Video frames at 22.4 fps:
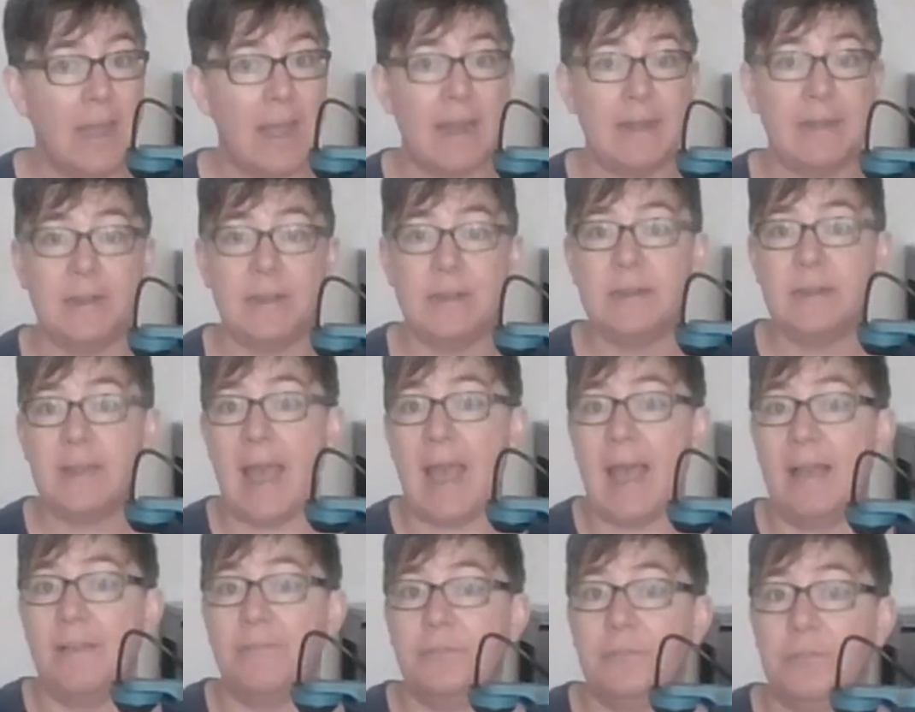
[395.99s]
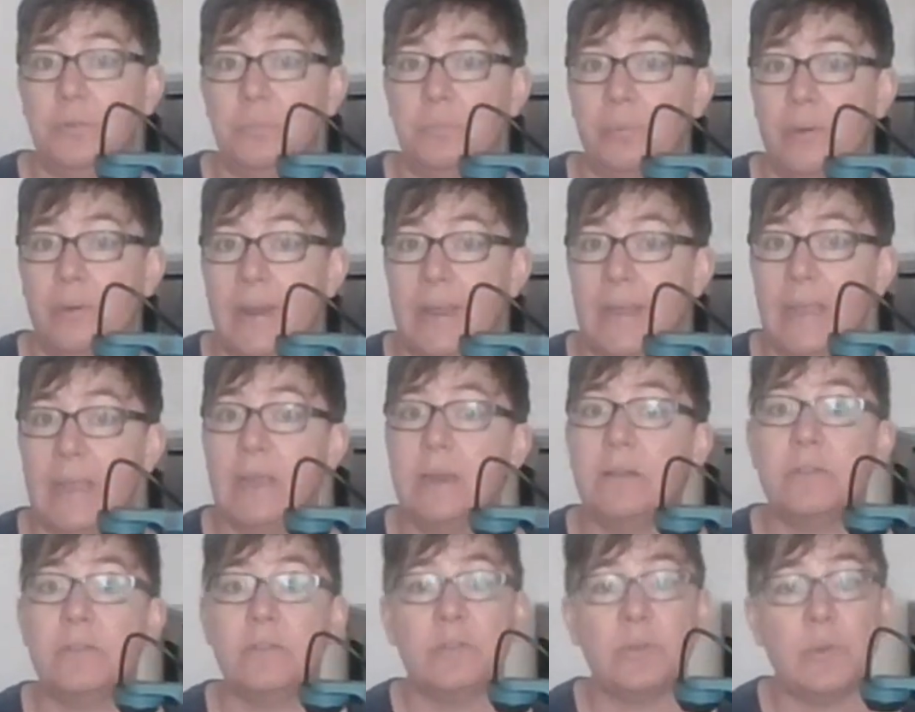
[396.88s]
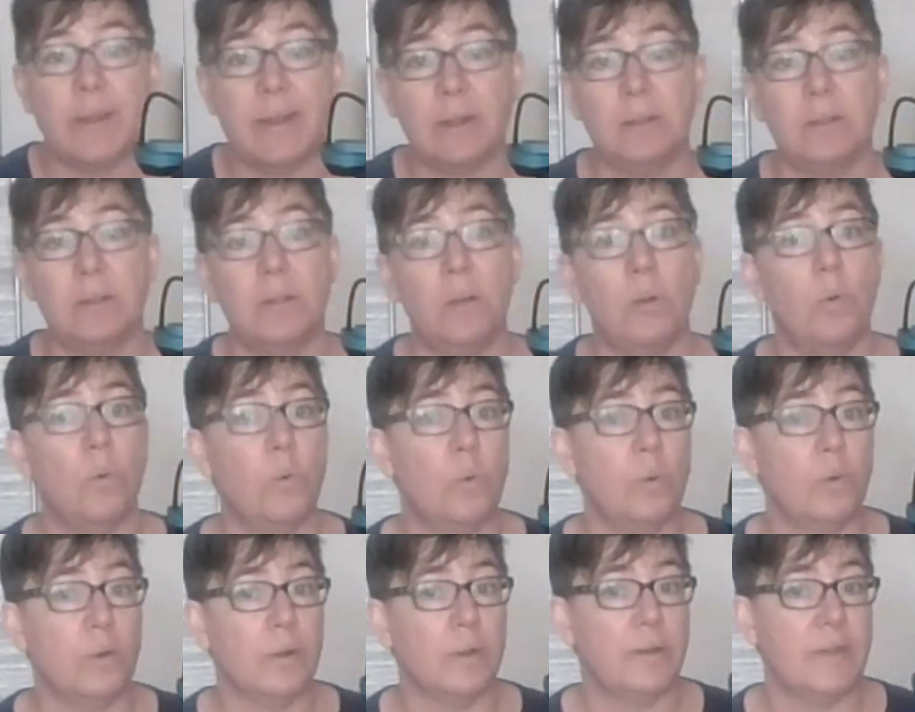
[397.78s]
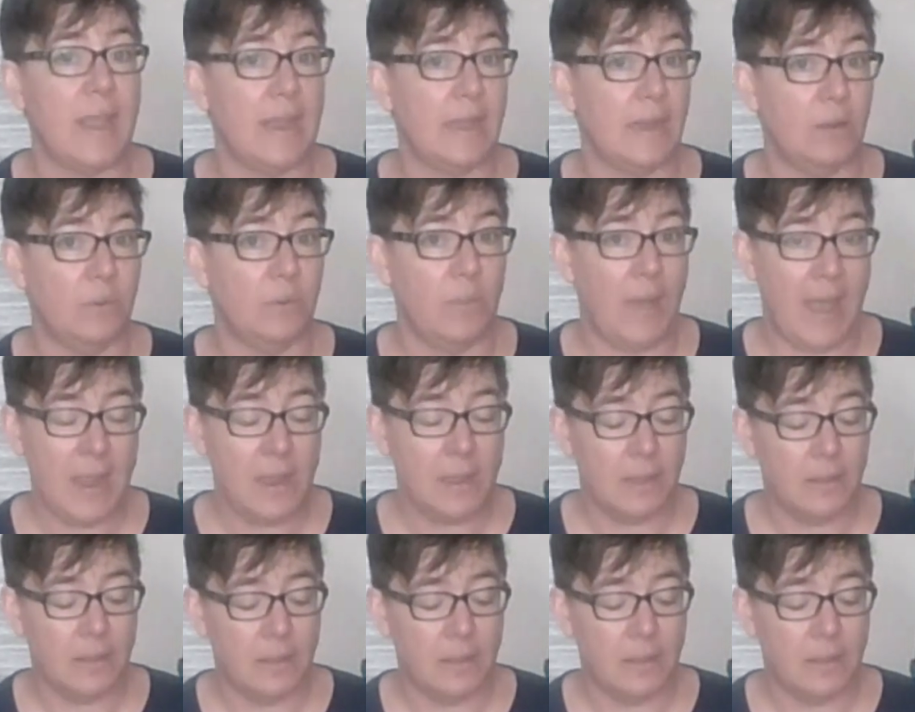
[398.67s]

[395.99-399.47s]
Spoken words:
I didn't have to bring in soil or take it away,